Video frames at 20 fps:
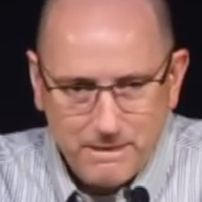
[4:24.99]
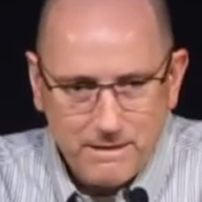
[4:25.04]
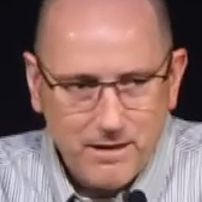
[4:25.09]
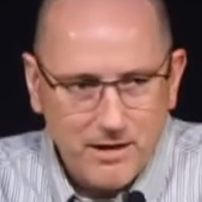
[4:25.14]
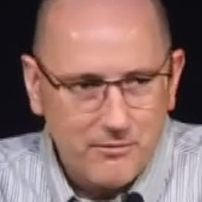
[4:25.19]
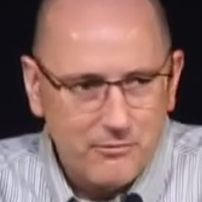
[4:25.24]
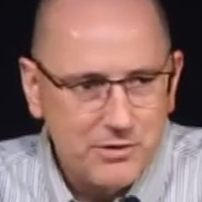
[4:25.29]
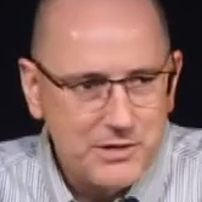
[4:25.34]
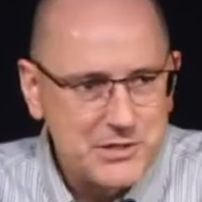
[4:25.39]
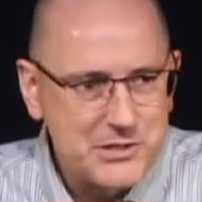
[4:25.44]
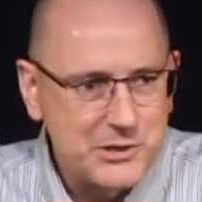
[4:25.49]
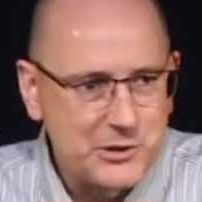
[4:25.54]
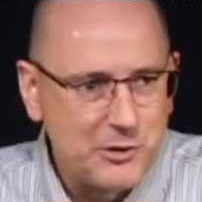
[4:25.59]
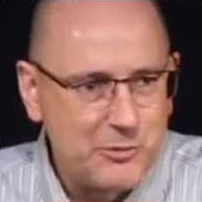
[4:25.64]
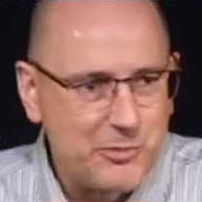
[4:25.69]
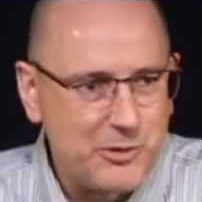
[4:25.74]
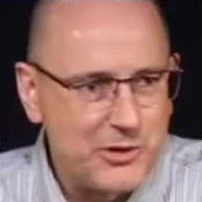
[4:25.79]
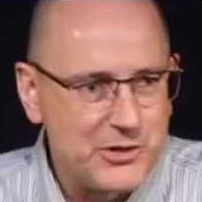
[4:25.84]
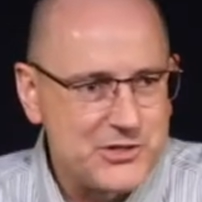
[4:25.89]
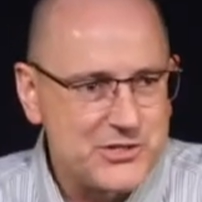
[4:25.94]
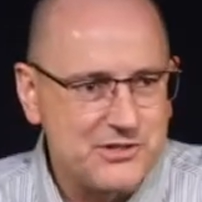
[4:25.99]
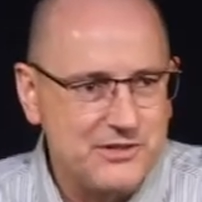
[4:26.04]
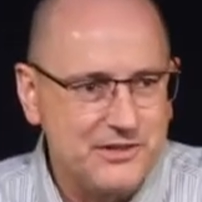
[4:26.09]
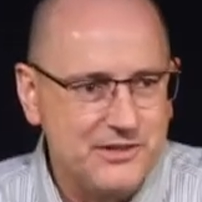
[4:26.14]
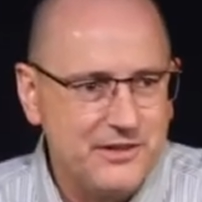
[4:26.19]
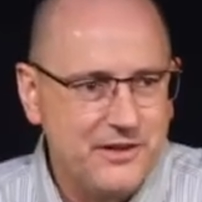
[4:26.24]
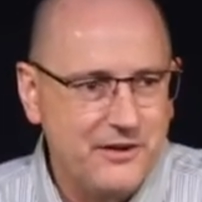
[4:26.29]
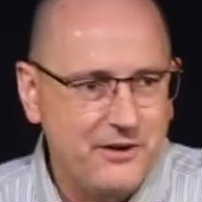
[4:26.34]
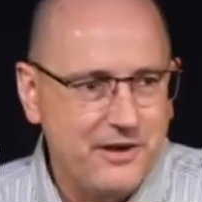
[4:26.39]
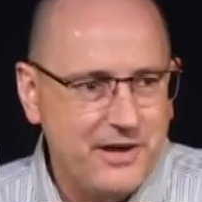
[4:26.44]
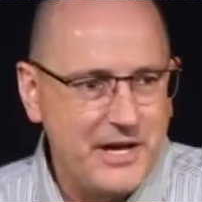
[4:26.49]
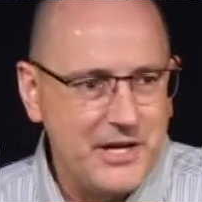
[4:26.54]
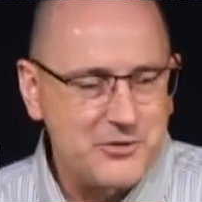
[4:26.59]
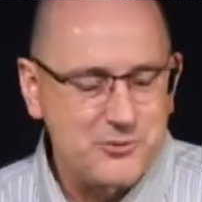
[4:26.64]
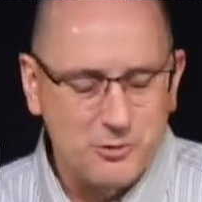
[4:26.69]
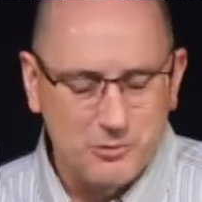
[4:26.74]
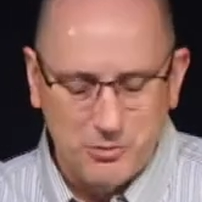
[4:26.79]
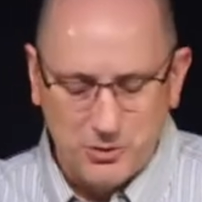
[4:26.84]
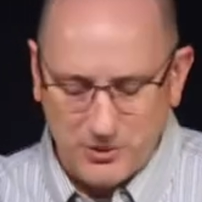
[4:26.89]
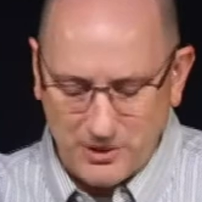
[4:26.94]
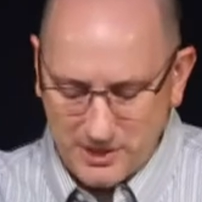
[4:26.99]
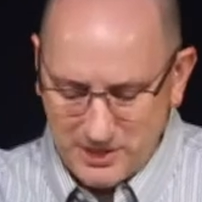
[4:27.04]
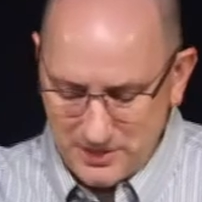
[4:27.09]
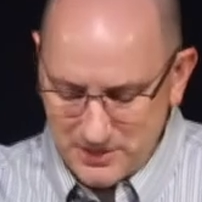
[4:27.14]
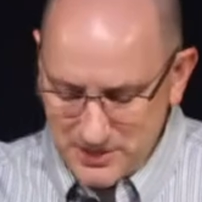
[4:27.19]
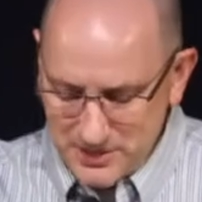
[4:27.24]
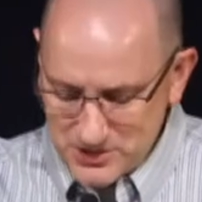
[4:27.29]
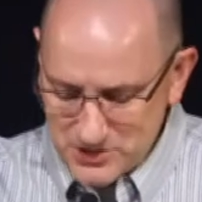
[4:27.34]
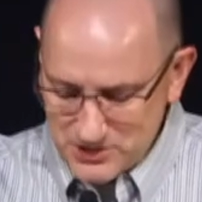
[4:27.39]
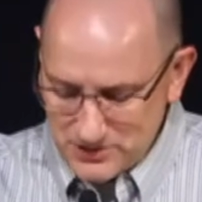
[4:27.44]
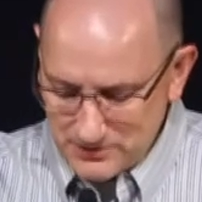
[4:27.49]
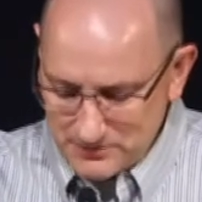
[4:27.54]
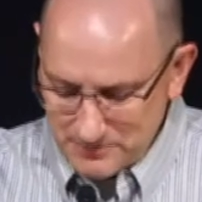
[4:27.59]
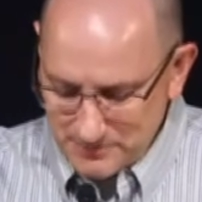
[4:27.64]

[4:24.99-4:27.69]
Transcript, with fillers: Every single person in their natural born condition